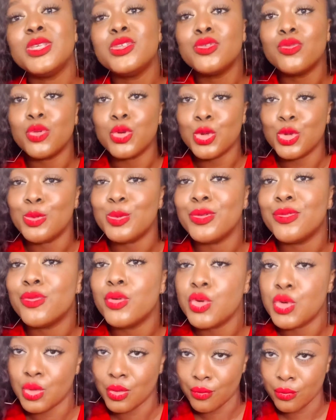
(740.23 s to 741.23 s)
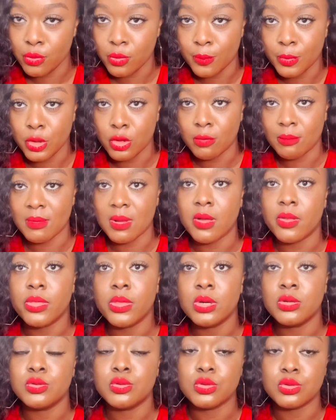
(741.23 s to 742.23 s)
for you before you even open your mouth
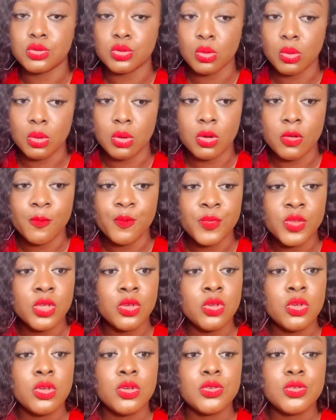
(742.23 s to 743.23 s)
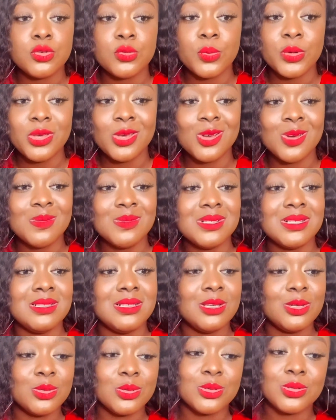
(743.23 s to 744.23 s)
to talk. So when you're coming to
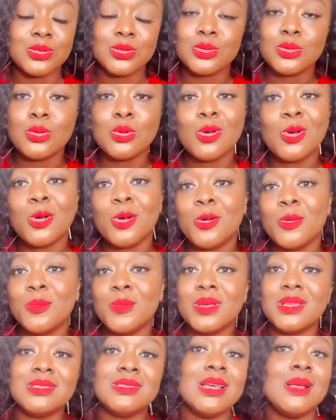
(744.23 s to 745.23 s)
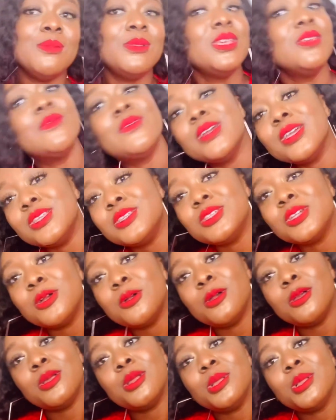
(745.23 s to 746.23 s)
Lagos, don't come and say, I'm looking for a job,
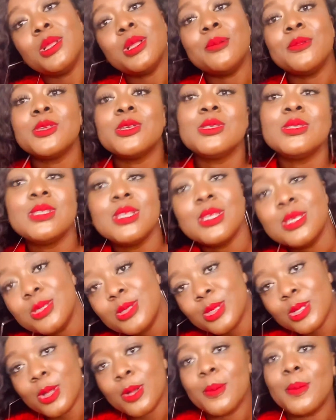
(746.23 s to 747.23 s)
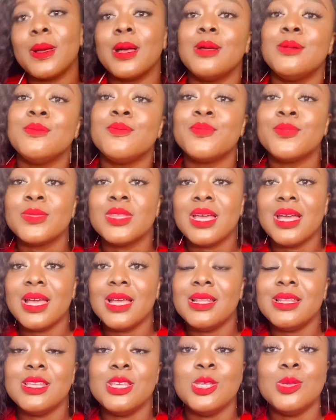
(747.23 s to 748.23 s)
I'm just a youth copper. And
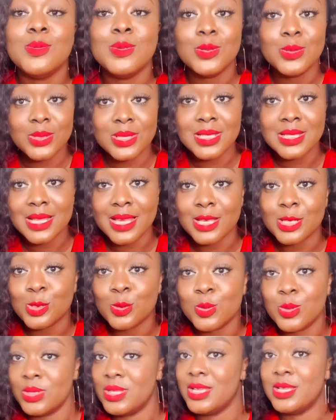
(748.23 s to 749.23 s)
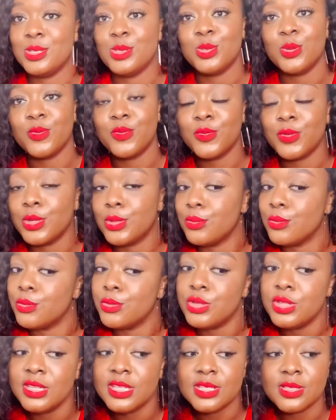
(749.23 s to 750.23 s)
then you'll be looking like someone that is suffering. You
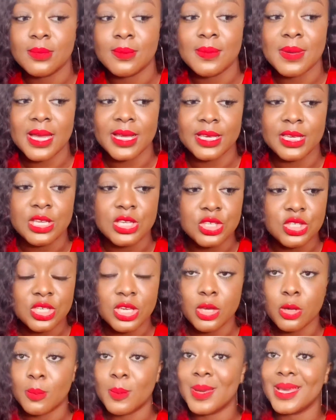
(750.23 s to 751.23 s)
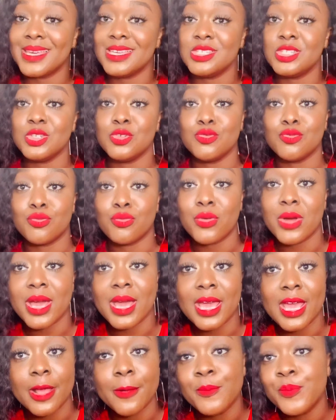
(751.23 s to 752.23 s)
need to package, get your packaging
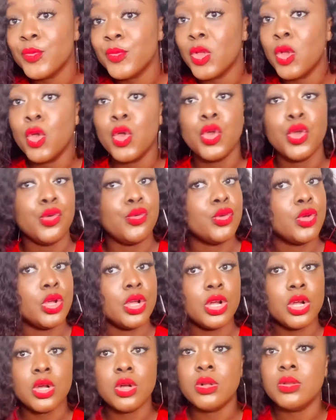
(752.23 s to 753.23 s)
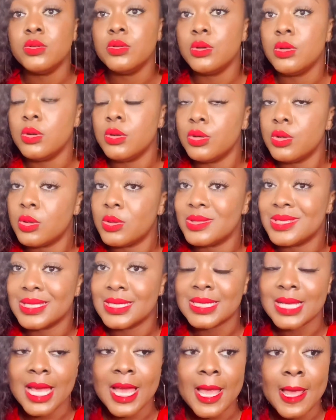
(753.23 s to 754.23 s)
right. If you're a girl, look good all the
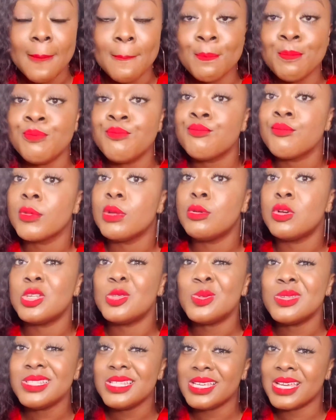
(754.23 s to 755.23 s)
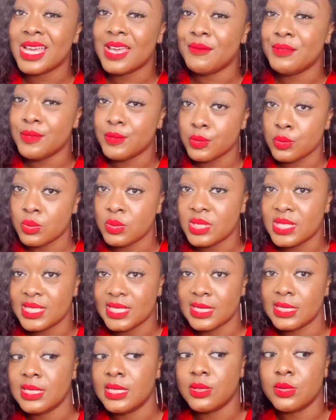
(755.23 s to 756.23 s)
time. Because one thing I've even noticed in
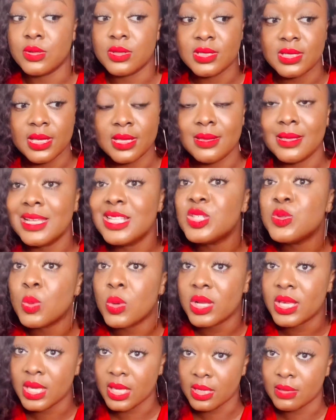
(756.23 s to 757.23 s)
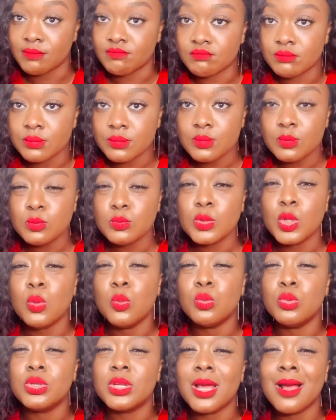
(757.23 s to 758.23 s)
Lagos, networking
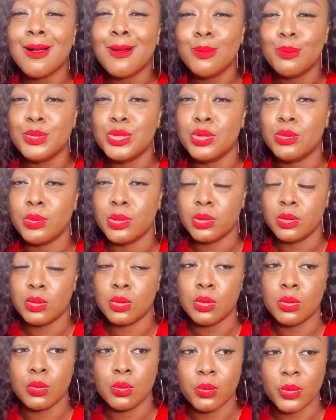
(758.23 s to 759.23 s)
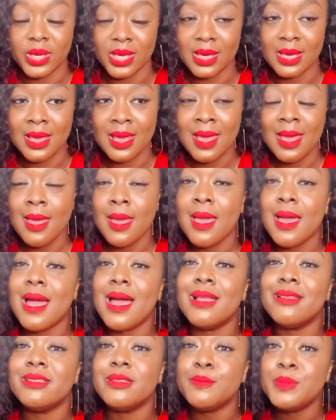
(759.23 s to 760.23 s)
would help you a long way. And
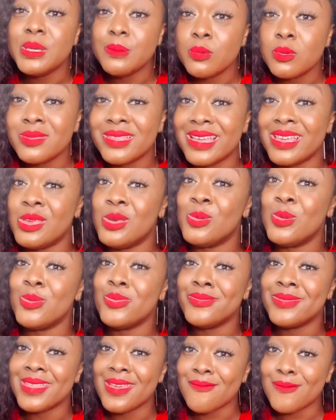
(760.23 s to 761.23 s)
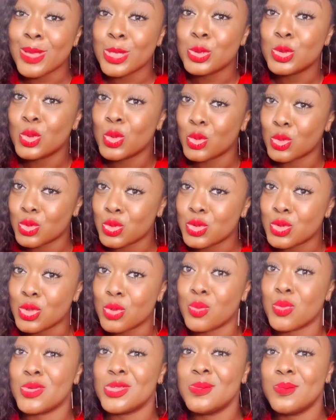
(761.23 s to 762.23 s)
the people that you never thought it
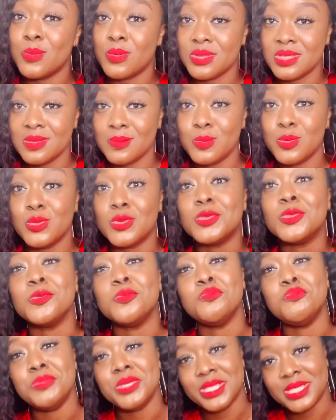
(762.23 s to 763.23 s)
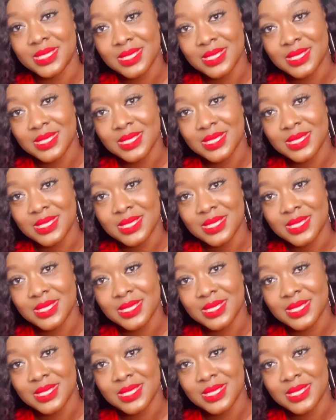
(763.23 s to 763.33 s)
was possible to meet,